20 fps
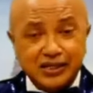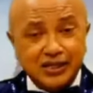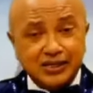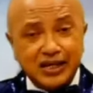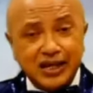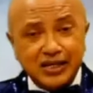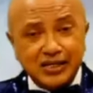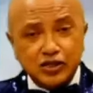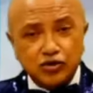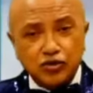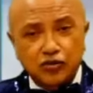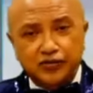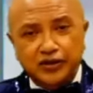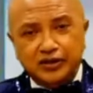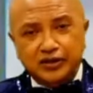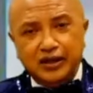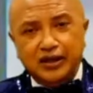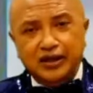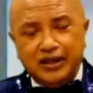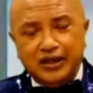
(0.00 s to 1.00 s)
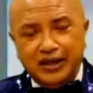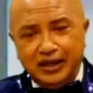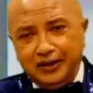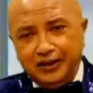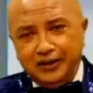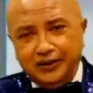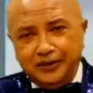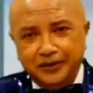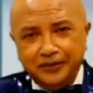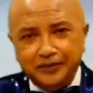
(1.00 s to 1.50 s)
So we can see
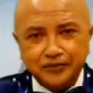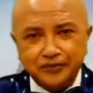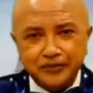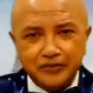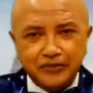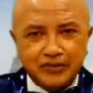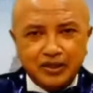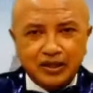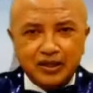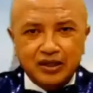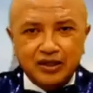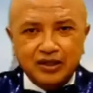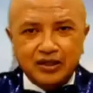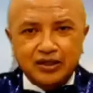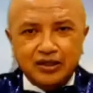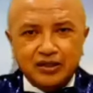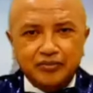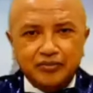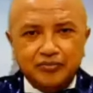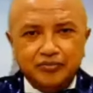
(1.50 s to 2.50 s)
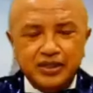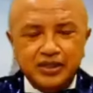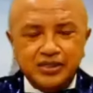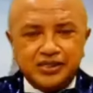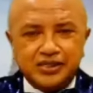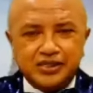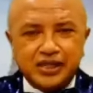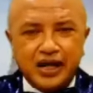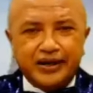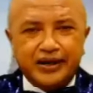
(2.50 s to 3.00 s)
that there is
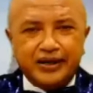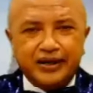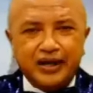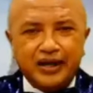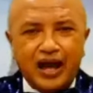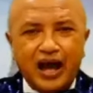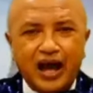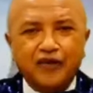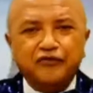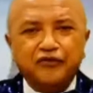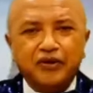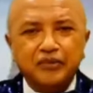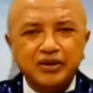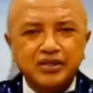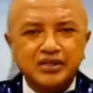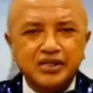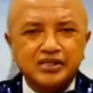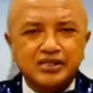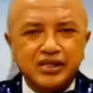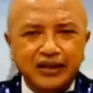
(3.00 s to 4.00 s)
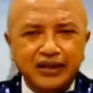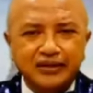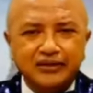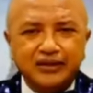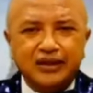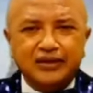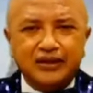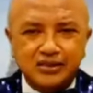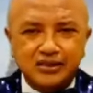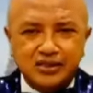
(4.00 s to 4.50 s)
another picture, another
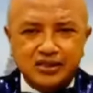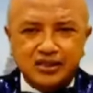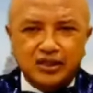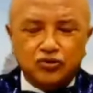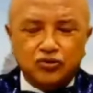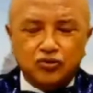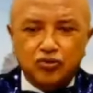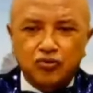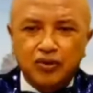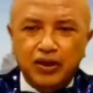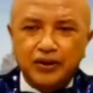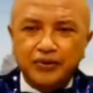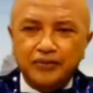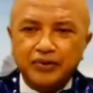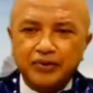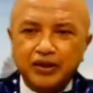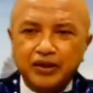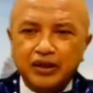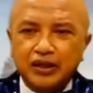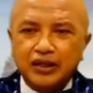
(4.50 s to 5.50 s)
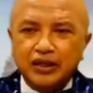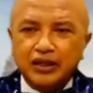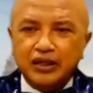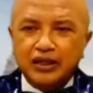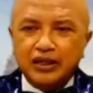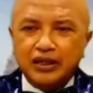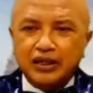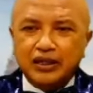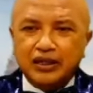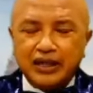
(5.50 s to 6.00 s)
thing that we can see.
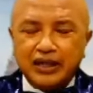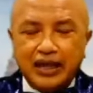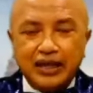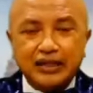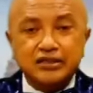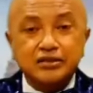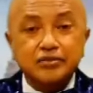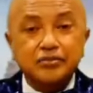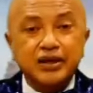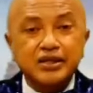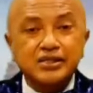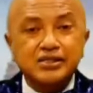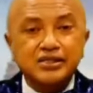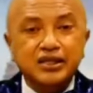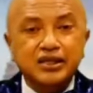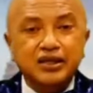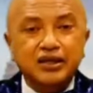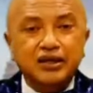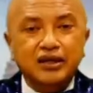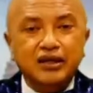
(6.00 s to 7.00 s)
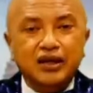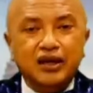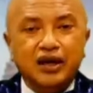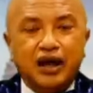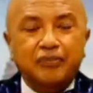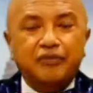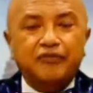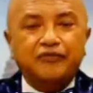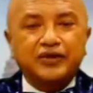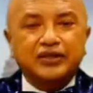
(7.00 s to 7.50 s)
So we must
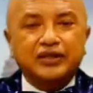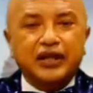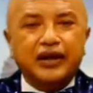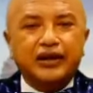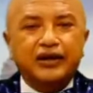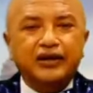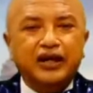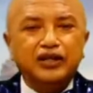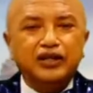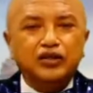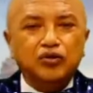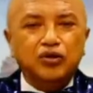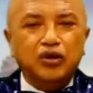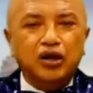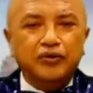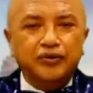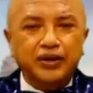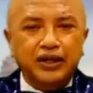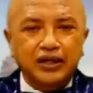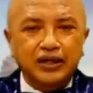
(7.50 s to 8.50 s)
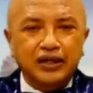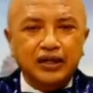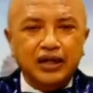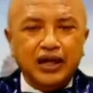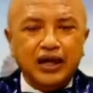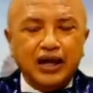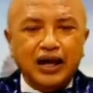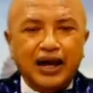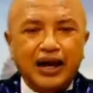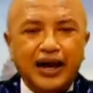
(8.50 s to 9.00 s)
let people know where
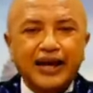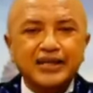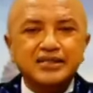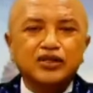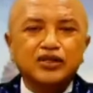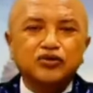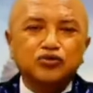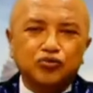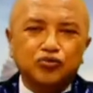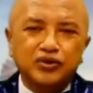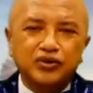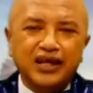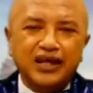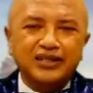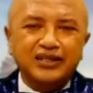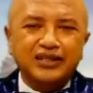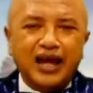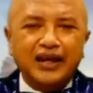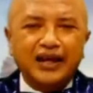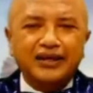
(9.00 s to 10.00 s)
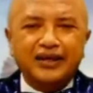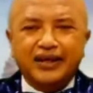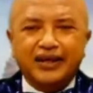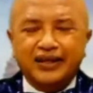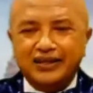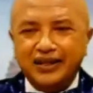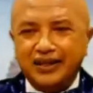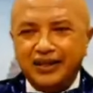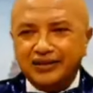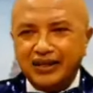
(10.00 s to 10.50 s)
should
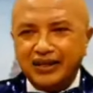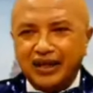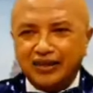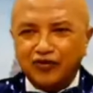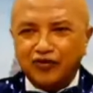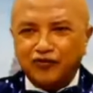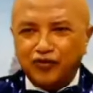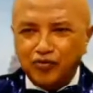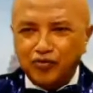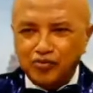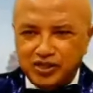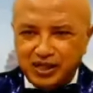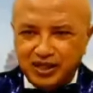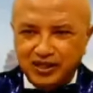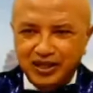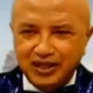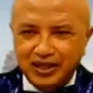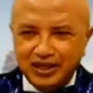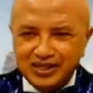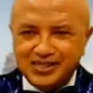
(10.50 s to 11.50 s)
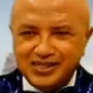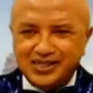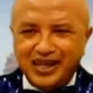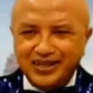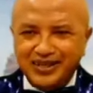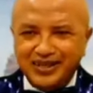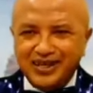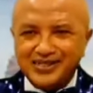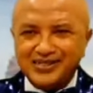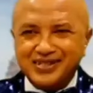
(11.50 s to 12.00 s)
they go if they want
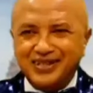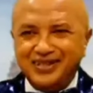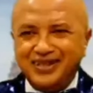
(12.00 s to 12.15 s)
to